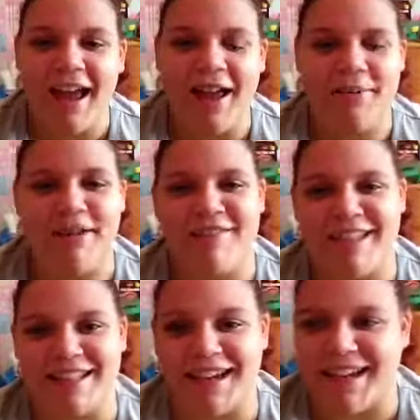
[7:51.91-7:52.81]
I'm getting
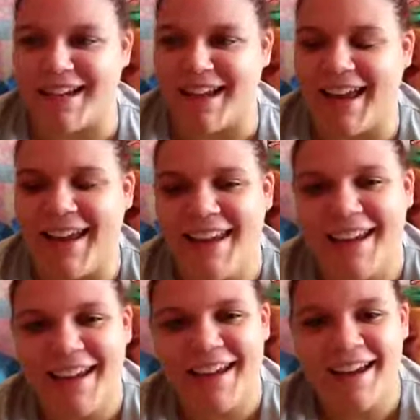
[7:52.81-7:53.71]
really tired
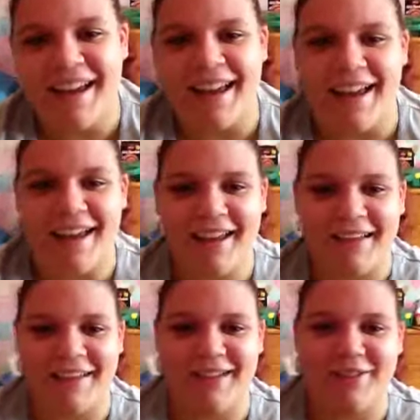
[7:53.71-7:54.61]
again.
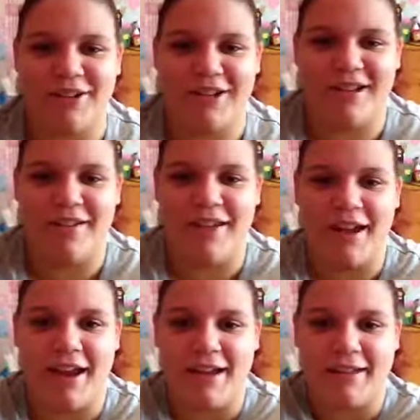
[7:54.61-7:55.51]
Thanks for watching
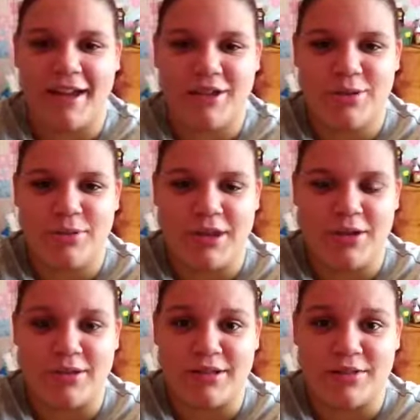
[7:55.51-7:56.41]
anyway. I'll catch up with
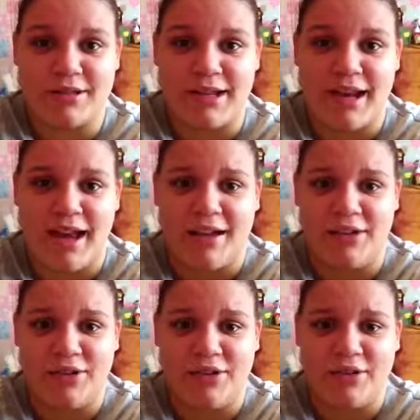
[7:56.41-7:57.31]
you as soon as I can,
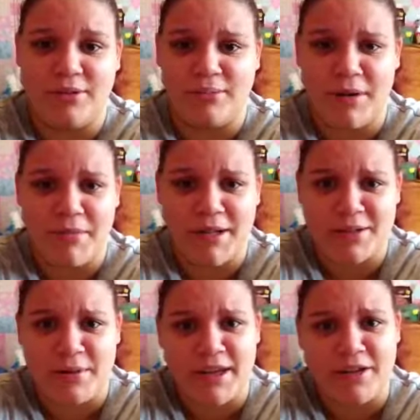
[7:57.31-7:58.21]
or maybe
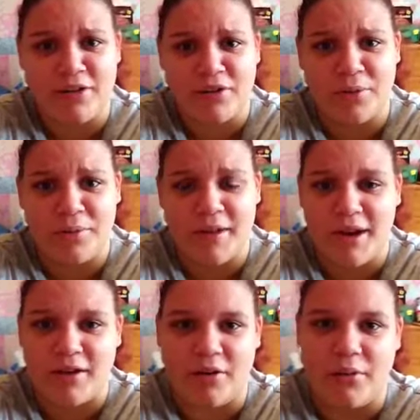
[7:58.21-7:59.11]
next week or something,
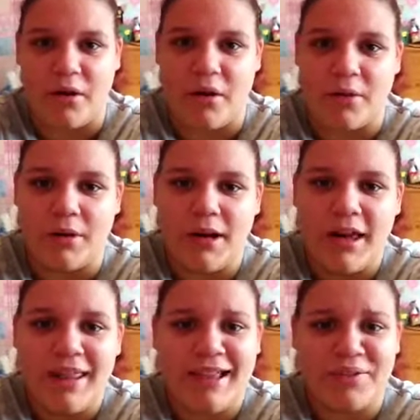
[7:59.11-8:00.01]
I don't know.
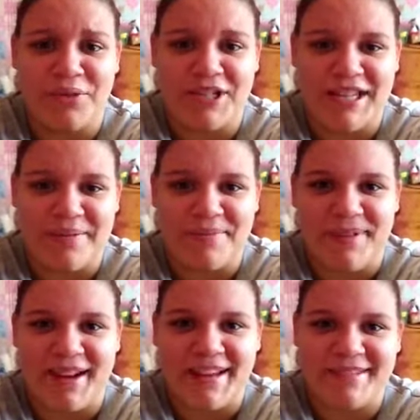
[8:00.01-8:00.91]
Thanks for watching,
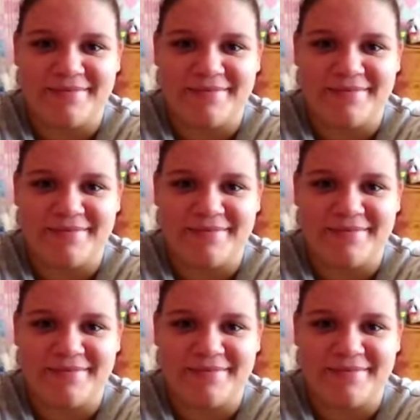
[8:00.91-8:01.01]
bye.